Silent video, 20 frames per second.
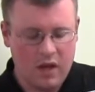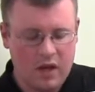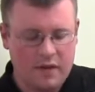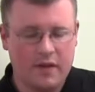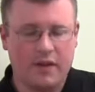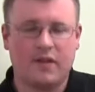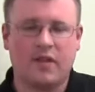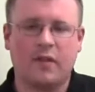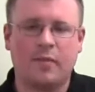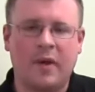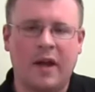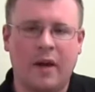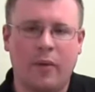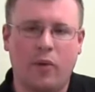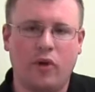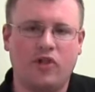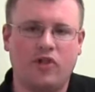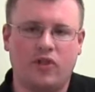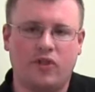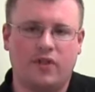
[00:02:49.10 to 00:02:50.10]
This is my
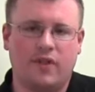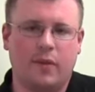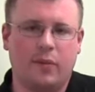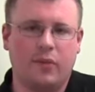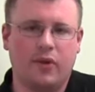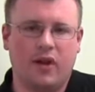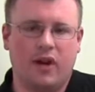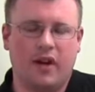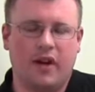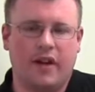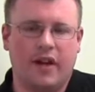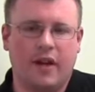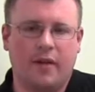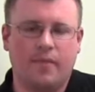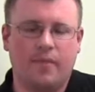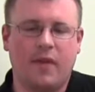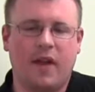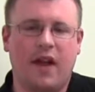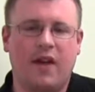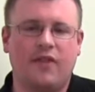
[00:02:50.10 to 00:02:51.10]
original CPR kit.
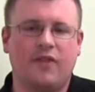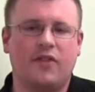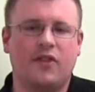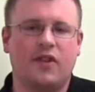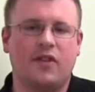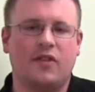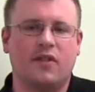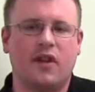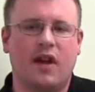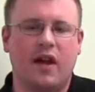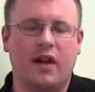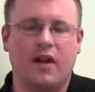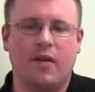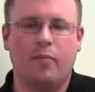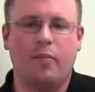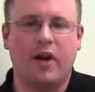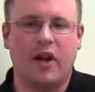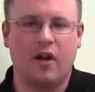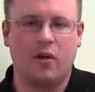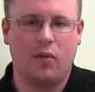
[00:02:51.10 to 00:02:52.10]
I've since gotten a
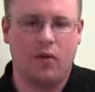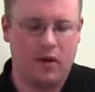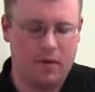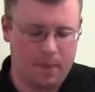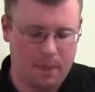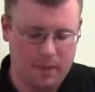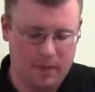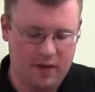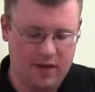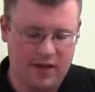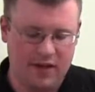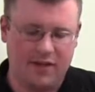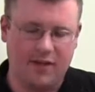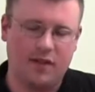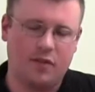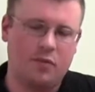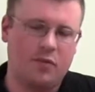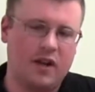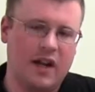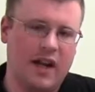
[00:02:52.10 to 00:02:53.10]
better one because
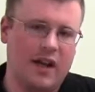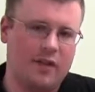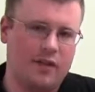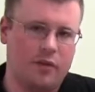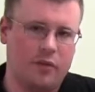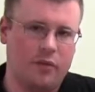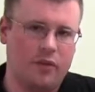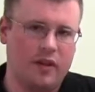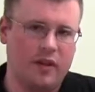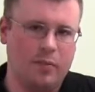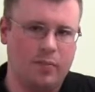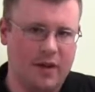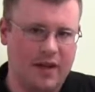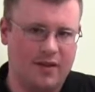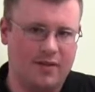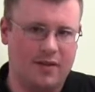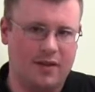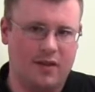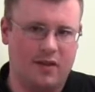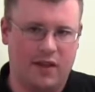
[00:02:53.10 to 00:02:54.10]
this one has the really
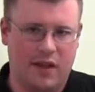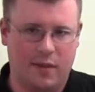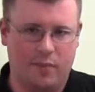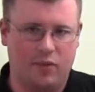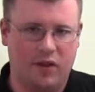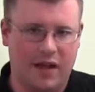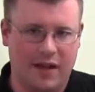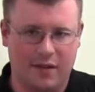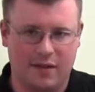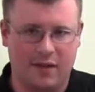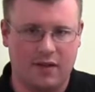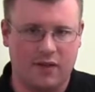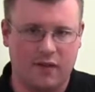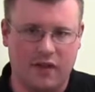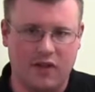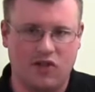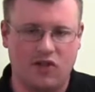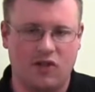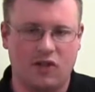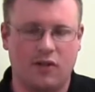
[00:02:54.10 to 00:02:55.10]
basic like plastic
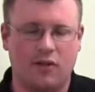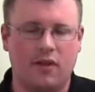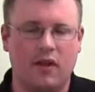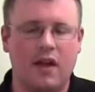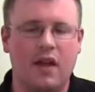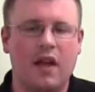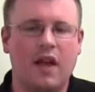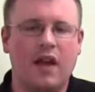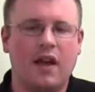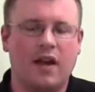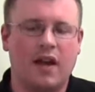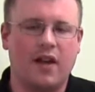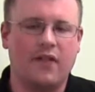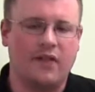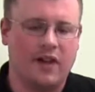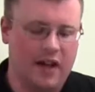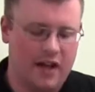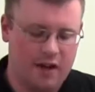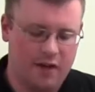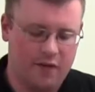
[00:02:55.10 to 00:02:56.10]
face shield, and I've
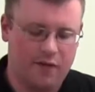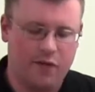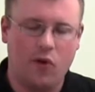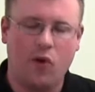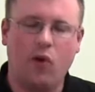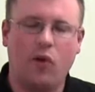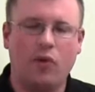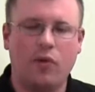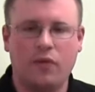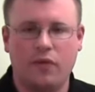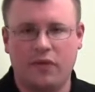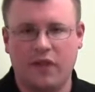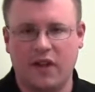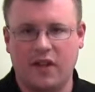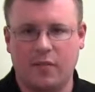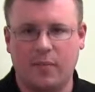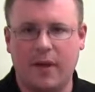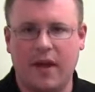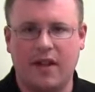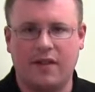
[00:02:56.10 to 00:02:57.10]
got a full
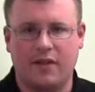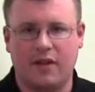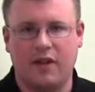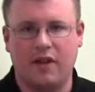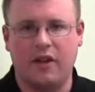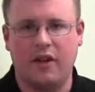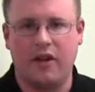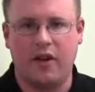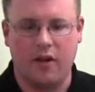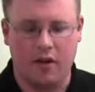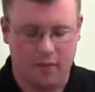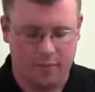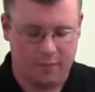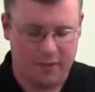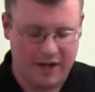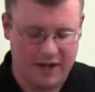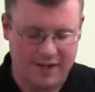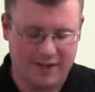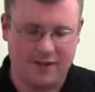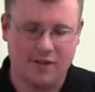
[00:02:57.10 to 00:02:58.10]
face mask in here, but
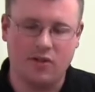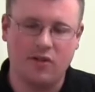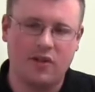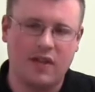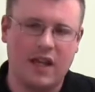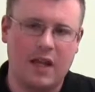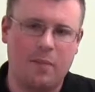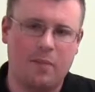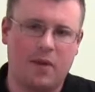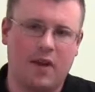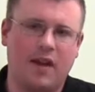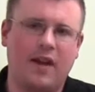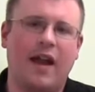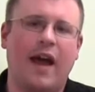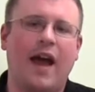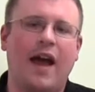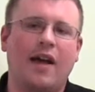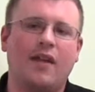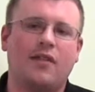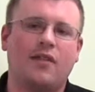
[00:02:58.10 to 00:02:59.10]
I still keep it
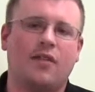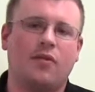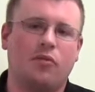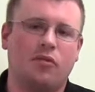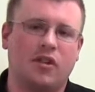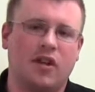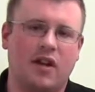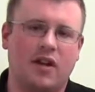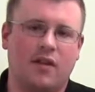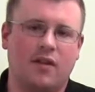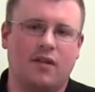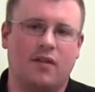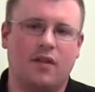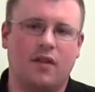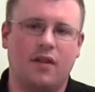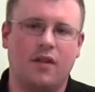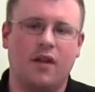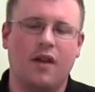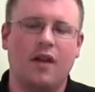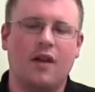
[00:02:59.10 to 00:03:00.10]
as
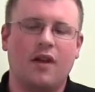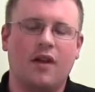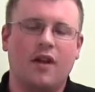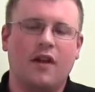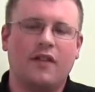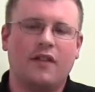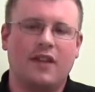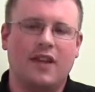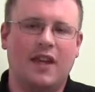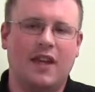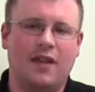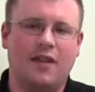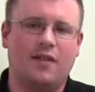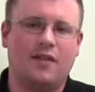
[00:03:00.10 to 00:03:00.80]
redundancy. Key